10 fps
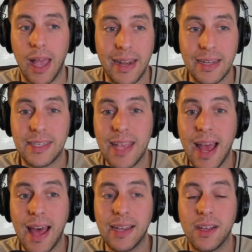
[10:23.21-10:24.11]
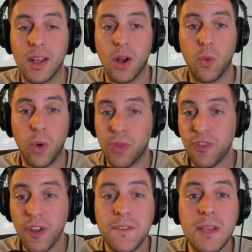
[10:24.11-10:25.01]
And instead, with
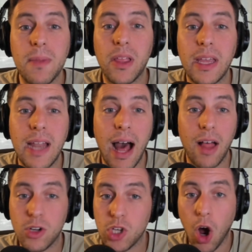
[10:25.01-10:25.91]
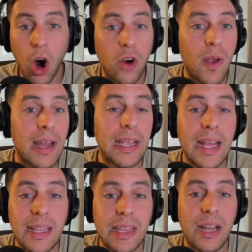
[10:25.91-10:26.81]
$50 million already
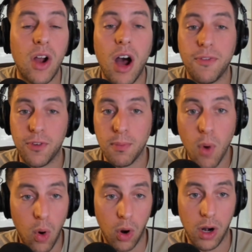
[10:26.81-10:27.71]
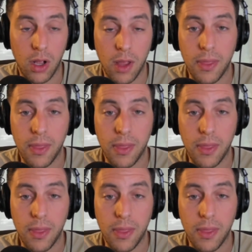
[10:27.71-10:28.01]
in their offer more